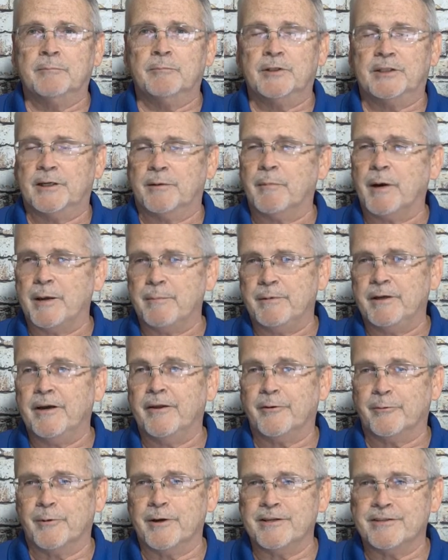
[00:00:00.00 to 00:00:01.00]
But there might be
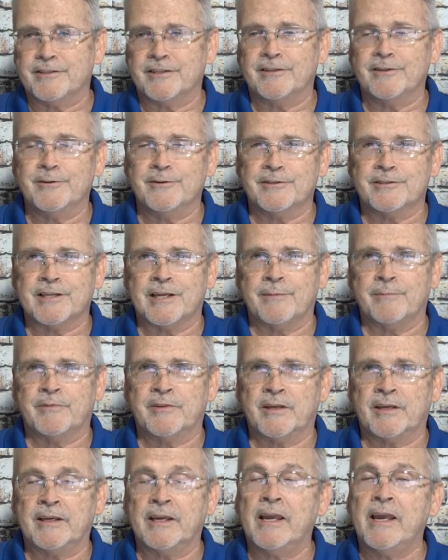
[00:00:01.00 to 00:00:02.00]
other ways to do the same
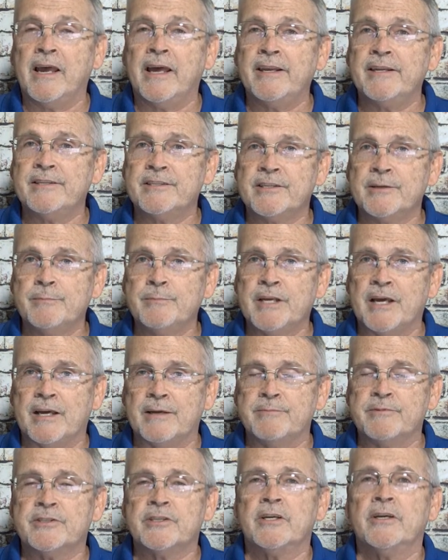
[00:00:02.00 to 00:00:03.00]
thing, and then
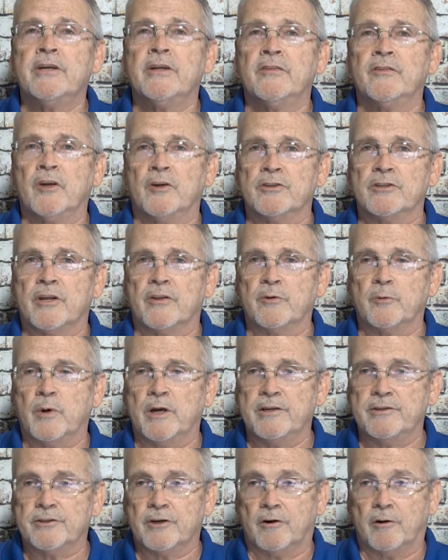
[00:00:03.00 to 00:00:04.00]
sometimes those other
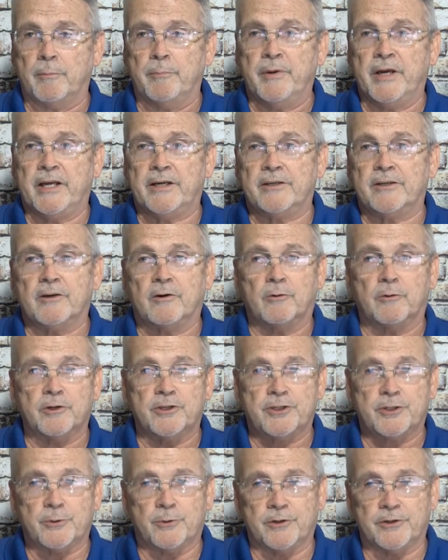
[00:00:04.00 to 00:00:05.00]
ways are better or
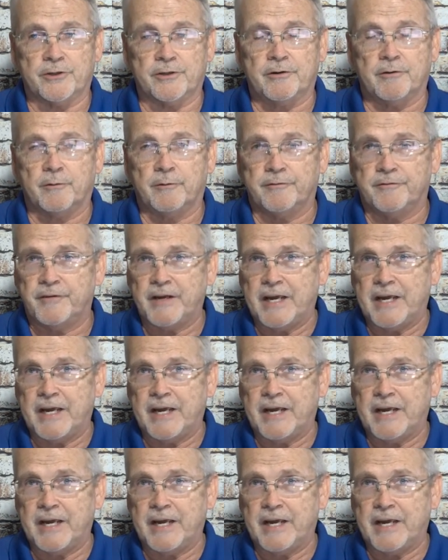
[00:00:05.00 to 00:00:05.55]
shorter or